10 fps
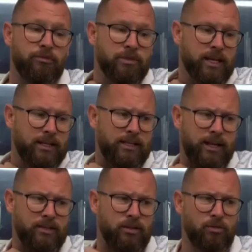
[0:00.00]

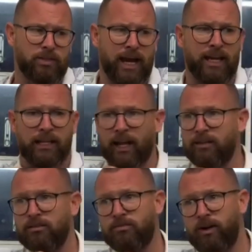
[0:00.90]
Saturday. So tired
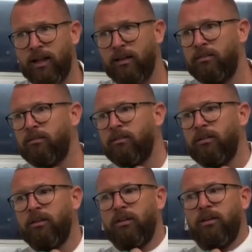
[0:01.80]
legs as well, and
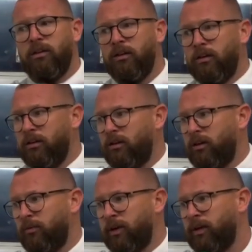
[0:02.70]
you
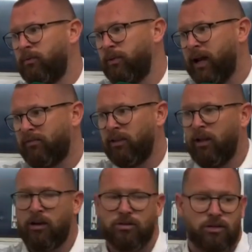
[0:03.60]
know, we haven't
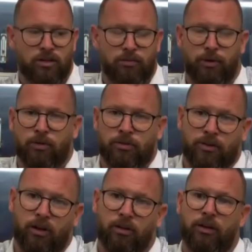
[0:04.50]
lost. I suppose you've
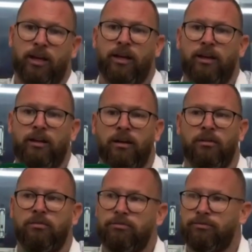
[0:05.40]
got to look at it, you
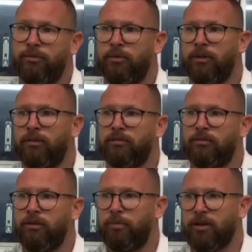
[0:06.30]
know, from
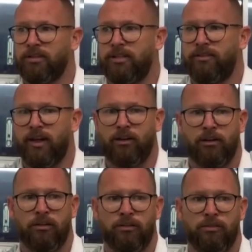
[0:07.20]
your positive head
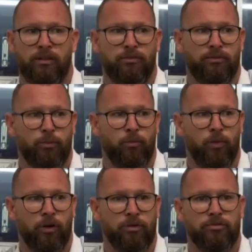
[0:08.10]
on. You've won
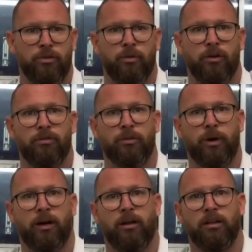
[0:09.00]
1 and drew 1 over the
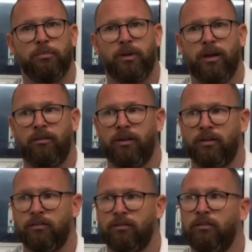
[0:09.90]
bank holiday
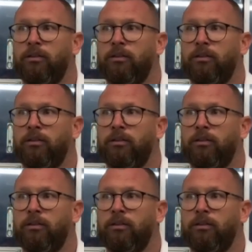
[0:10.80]
period, and